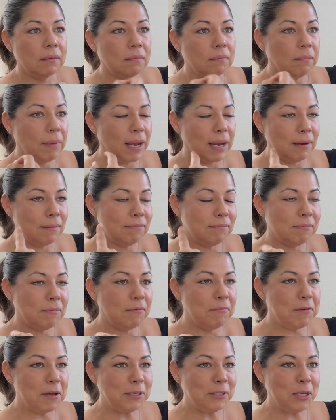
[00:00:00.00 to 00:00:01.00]
By
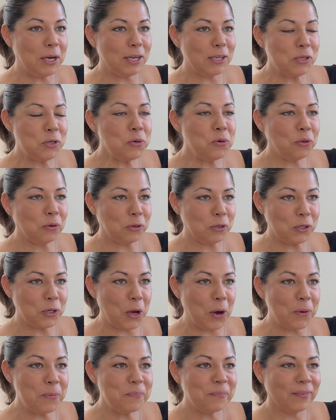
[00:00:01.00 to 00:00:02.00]
fixing a tooth or
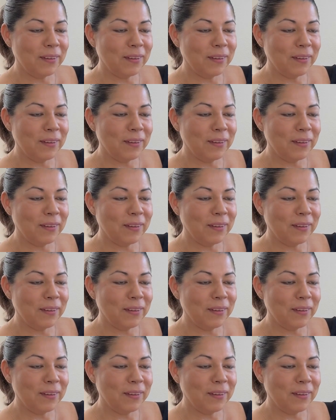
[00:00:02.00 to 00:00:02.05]
so.